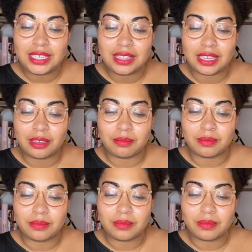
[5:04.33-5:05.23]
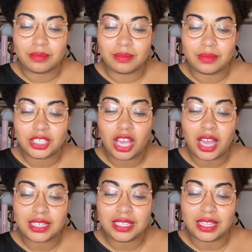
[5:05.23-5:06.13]
them.
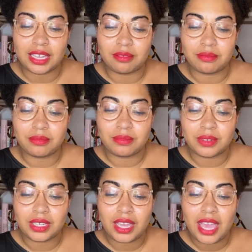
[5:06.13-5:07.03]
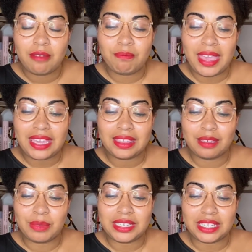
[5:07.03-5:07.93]
Talk to them. Make them
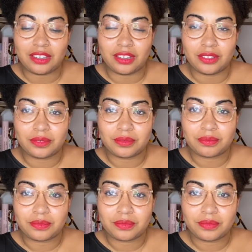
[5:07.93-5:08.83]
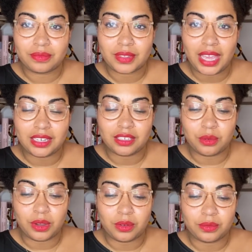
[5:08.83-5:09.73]
a deal. End
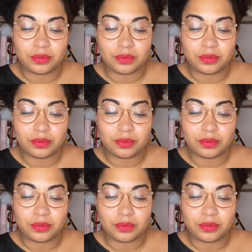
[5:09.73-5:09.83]
quote.